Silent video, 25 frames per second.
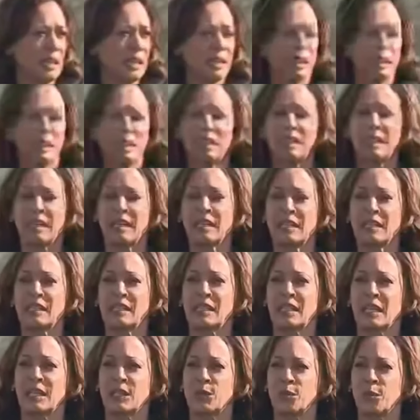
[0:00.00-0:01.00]
and the
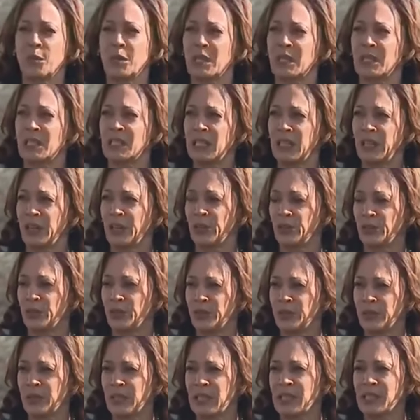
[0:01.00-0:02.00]
United States will
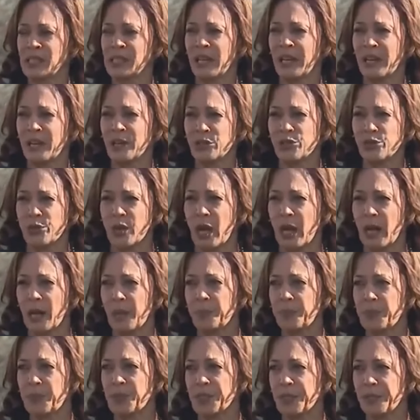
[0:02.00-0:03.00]
continue these
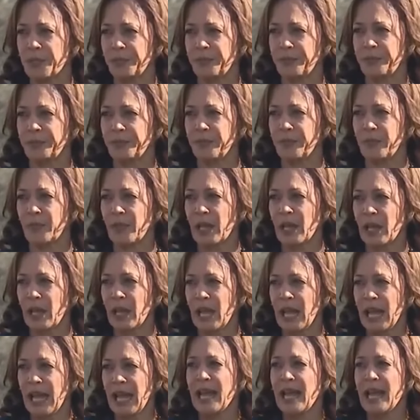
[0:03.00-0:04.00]
airdrops.
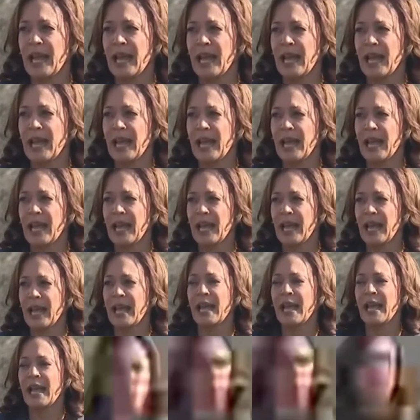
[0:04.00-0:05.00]
And
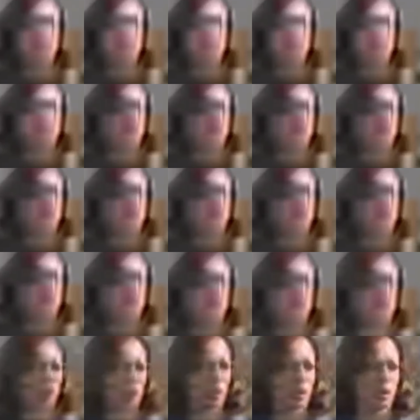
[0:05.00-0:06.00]
we will work
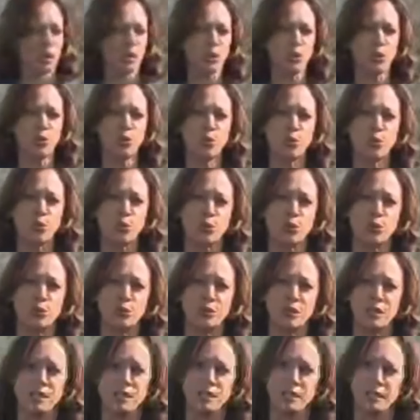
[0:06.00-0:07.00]
on a new
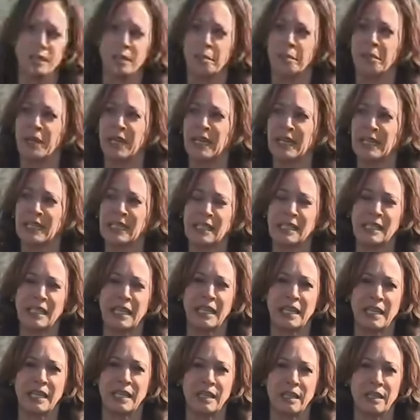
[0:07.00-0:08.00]
route by
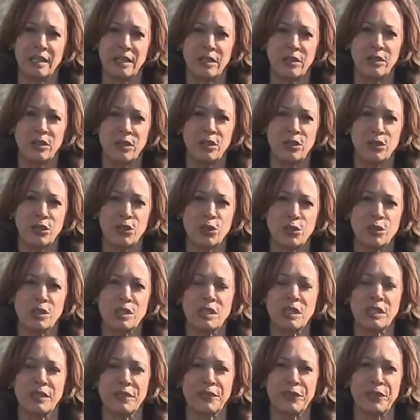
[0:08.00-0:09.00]
sea to
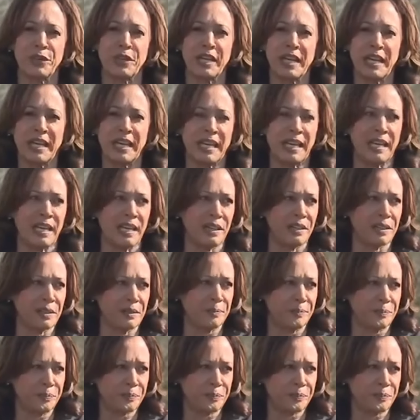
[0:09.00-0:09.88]
deliver aid.